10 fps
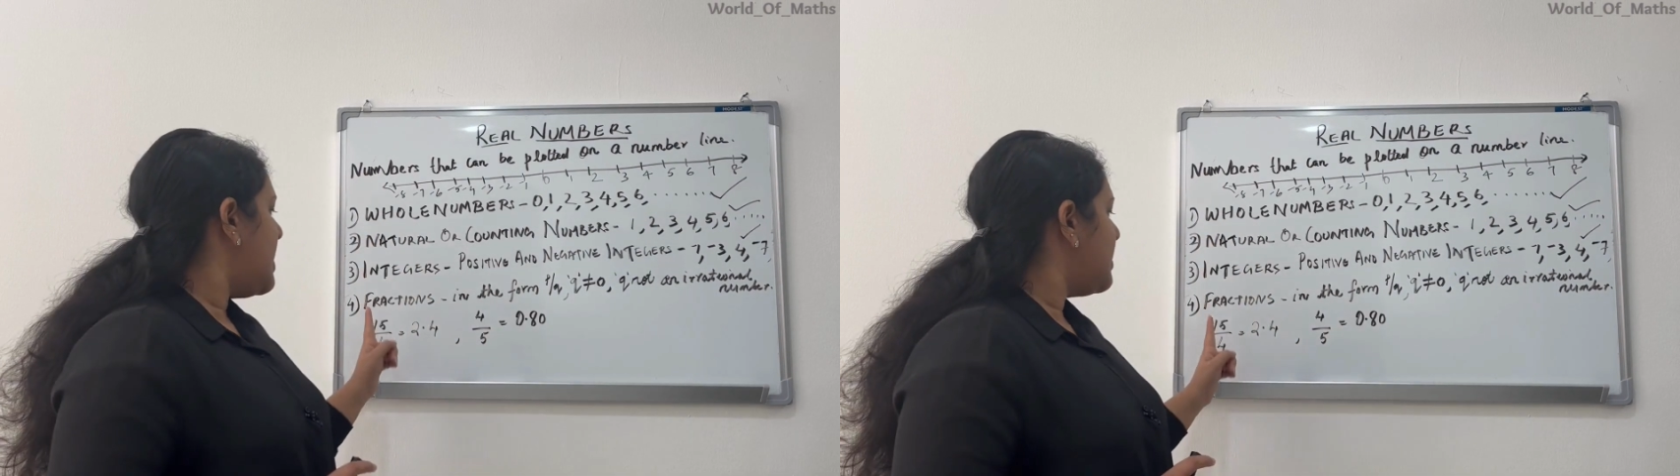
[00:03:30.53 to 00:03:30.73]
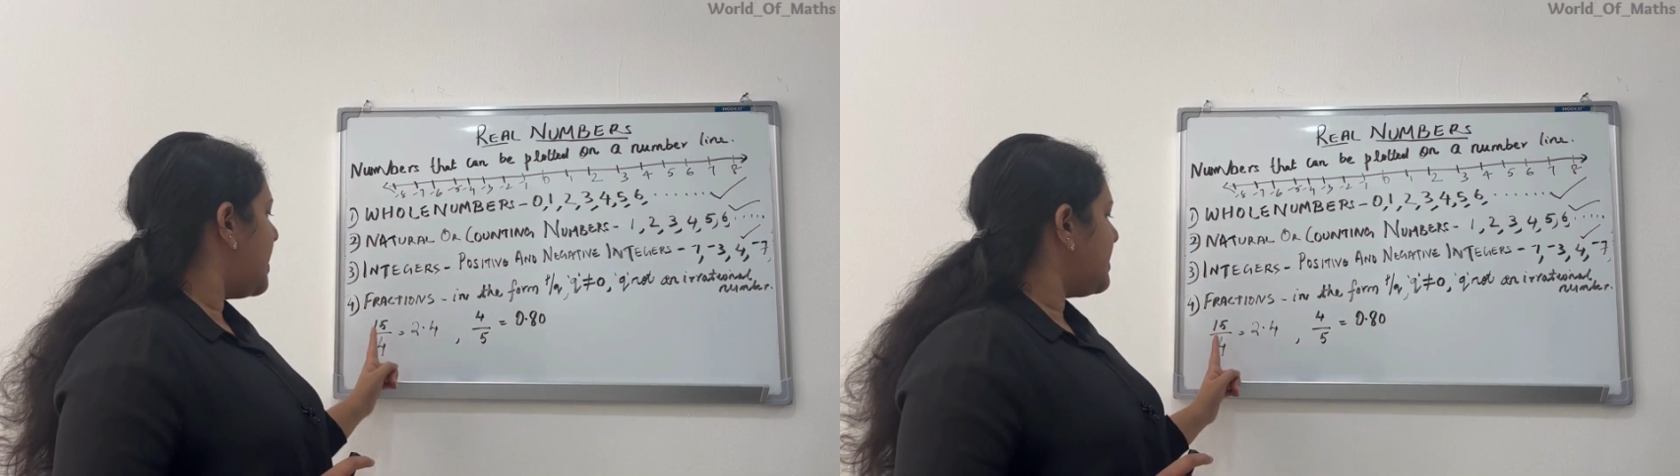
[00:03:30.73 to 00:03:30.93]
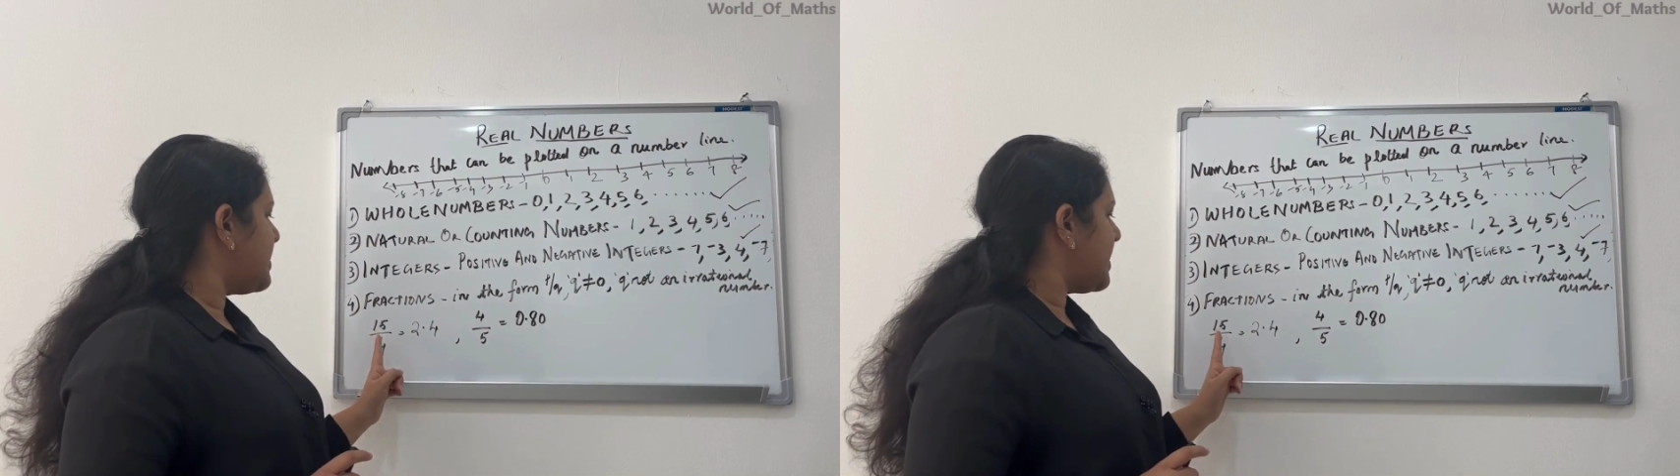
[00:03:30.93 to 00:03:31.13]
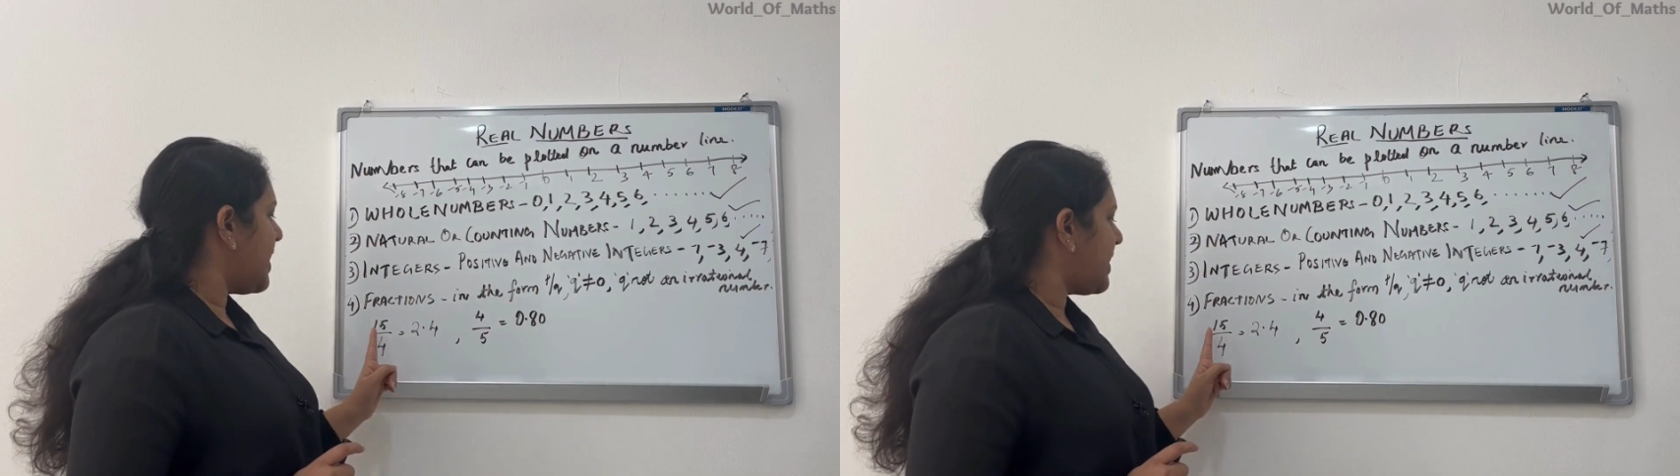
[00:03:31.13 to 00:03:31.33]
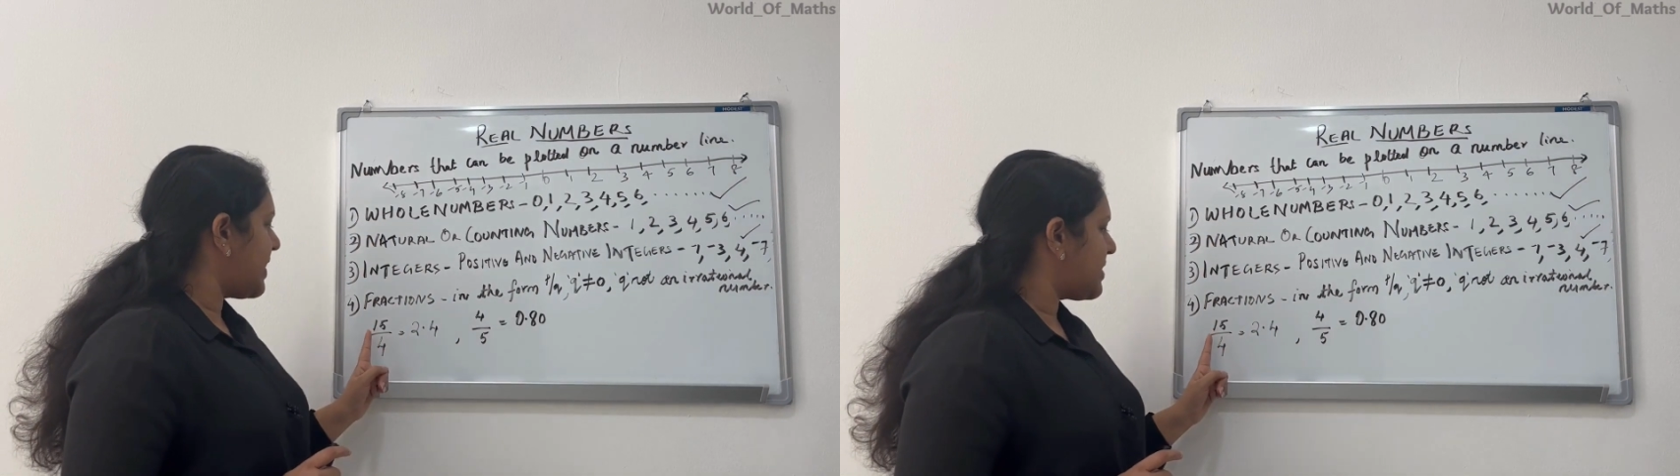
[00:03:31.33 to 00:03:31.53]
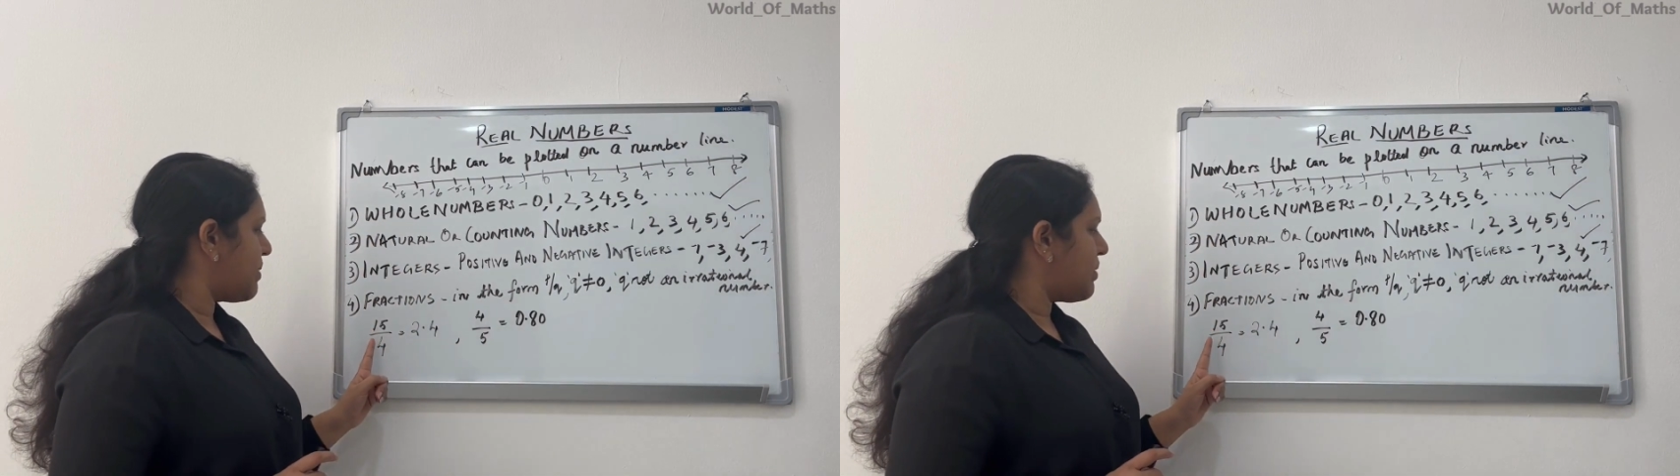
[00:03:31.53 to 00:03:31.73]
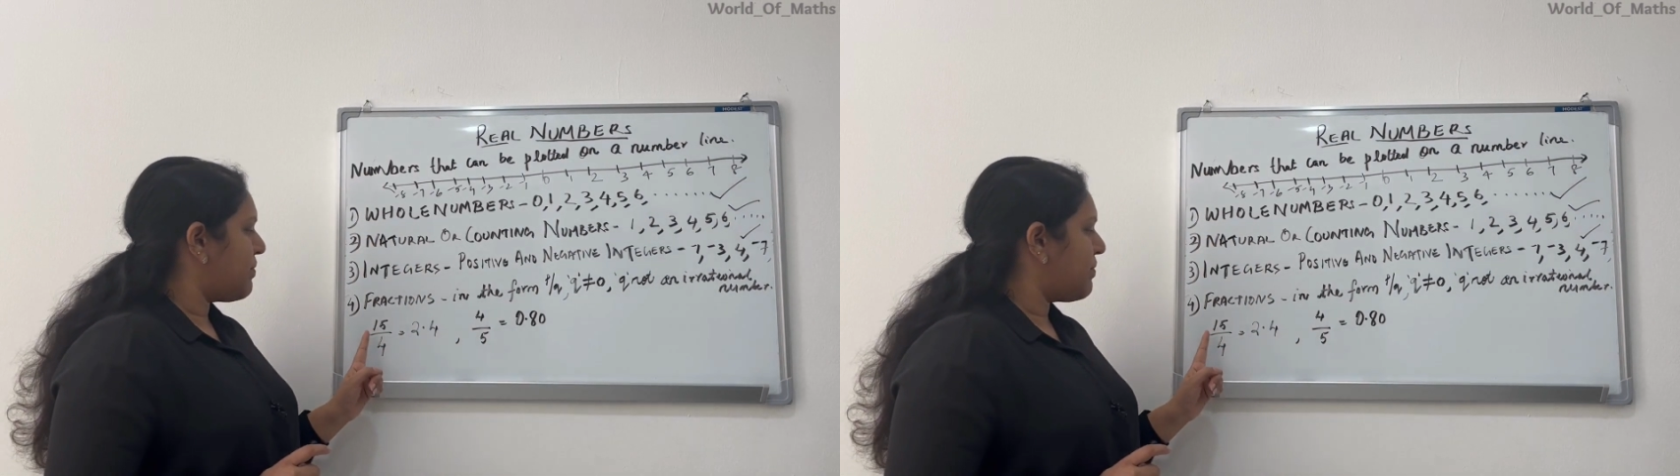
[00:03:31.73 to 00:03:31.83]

Let's see an example.